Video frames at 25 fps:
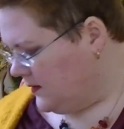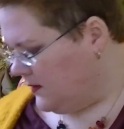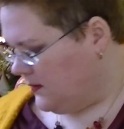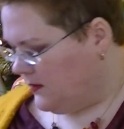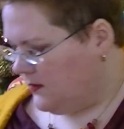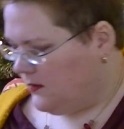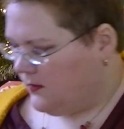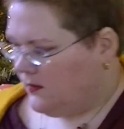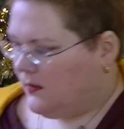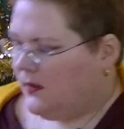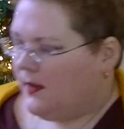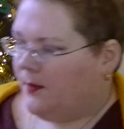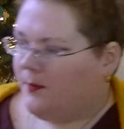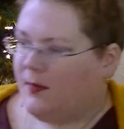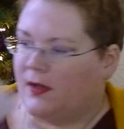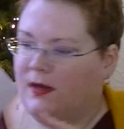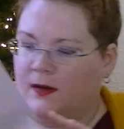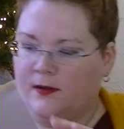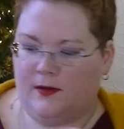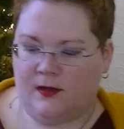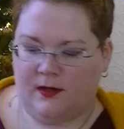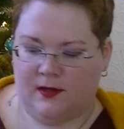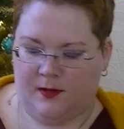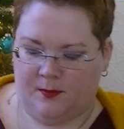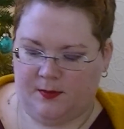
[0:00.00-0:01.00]
well, let me
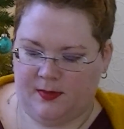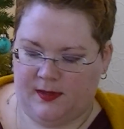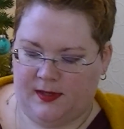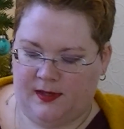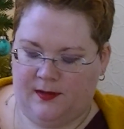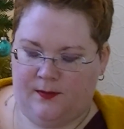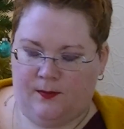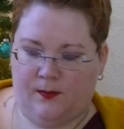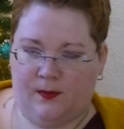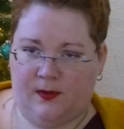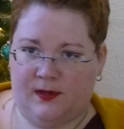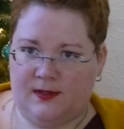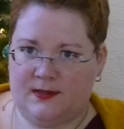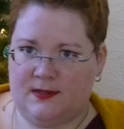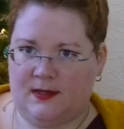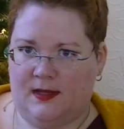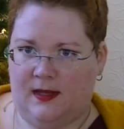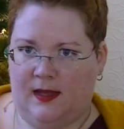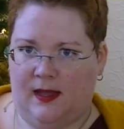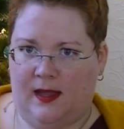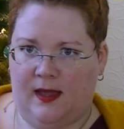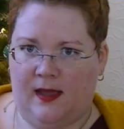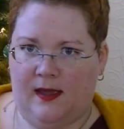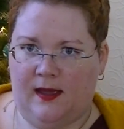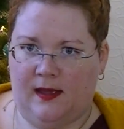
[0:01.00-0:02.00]
look it up. It was
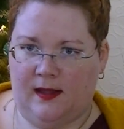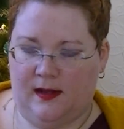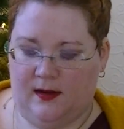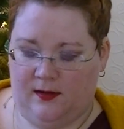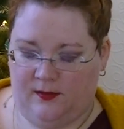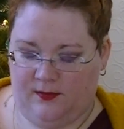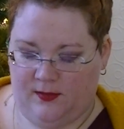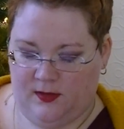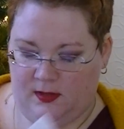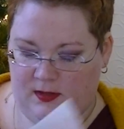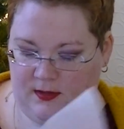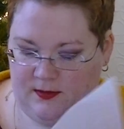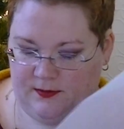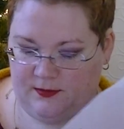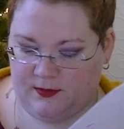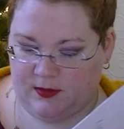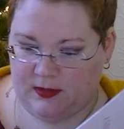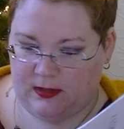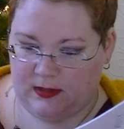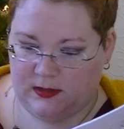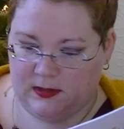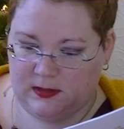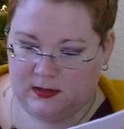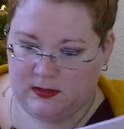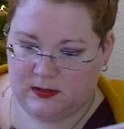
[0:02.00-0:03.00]
a hell of a lot of
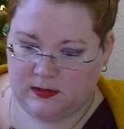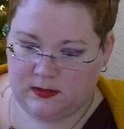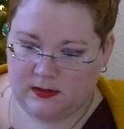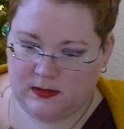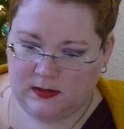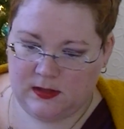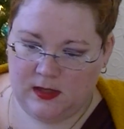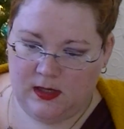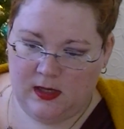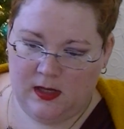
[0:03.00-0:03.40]
stitches.